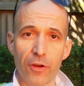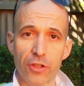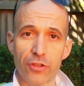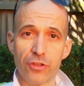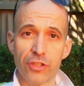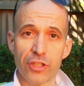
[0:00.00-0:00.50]
I
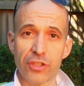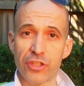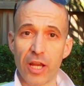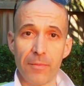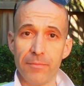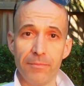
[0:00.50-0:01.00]
should just
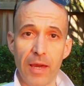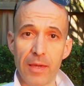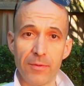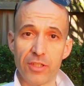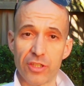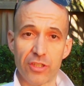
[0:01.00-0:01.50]
jump
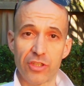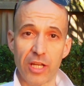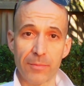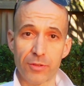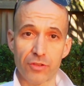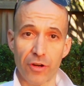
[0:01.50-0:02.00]

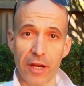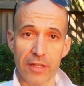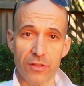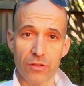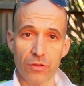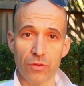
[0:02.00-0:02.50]
straight
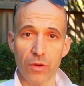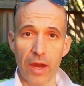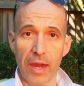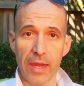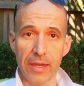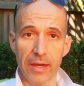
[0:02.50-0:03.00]
into
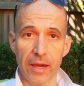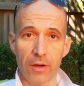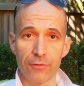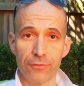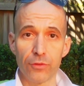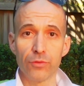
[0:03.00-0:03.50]
a
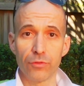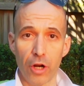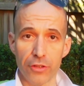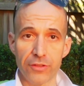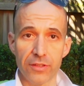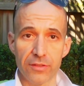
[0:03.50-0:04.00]
full
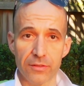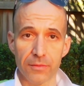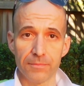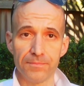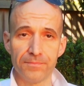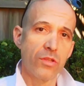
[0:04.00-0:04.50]
road system.
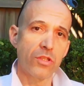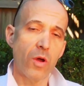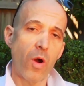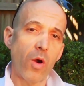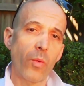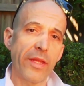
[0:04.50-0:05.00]

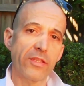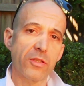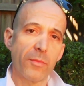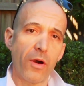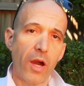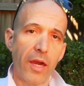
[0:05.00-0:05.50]
So I went to
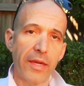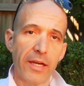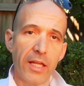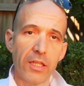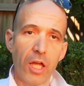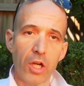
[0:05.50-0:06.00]

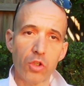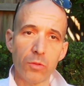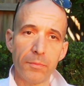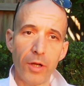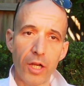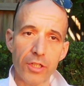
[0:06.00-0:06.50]
my local
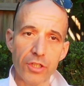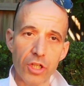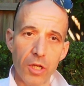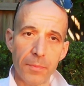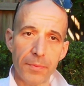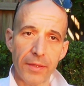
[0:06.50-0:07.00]
bike
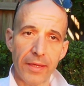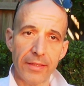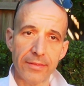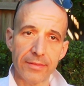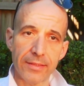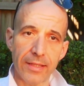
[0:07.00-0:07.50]
shop
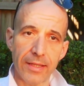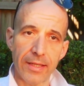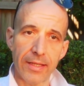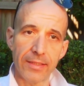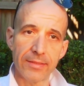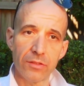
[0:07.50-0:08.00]
and
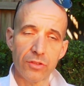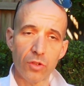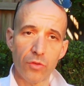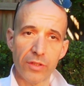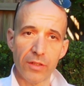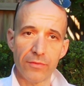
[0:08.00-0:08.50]

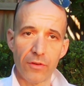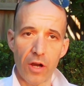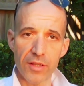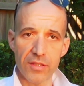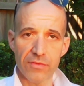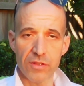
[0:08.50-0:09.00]
sought the
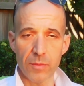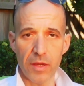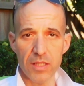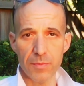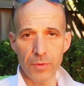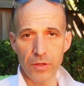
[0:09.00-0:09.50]
advice of some
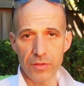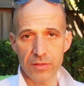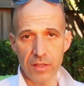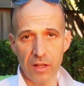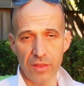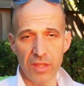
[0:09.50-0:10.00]
experts,
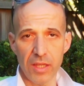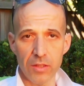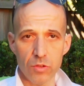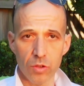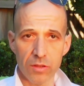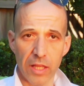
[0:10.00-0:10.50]
and I think
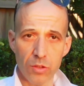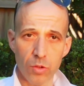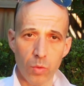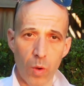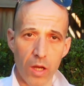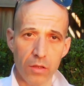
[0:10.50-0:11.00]
they
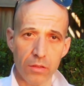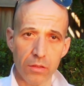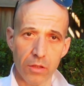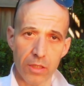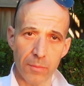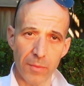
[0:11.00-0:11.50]
took one good
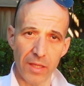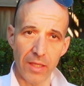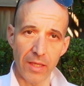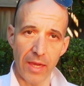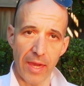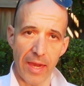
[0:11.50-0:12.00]
look at
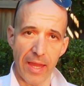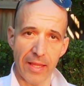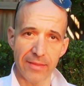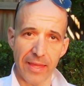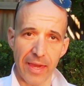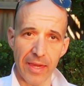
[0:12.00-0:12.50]
me
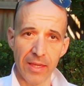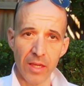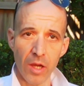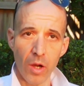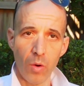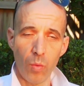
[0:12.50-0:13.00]
and they
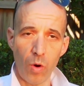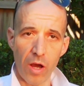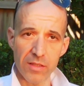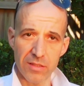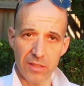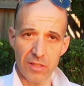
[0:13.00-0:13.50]

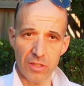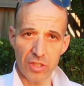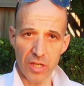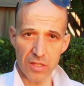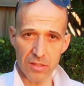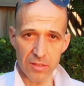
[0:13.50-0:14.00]
wisely
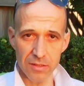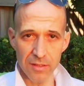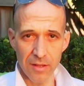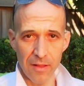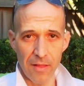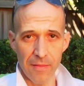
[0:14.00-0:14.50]
suggested
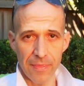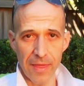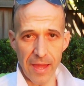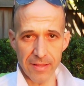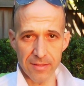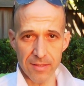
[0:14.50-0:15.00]

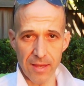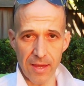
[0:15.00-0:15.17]
that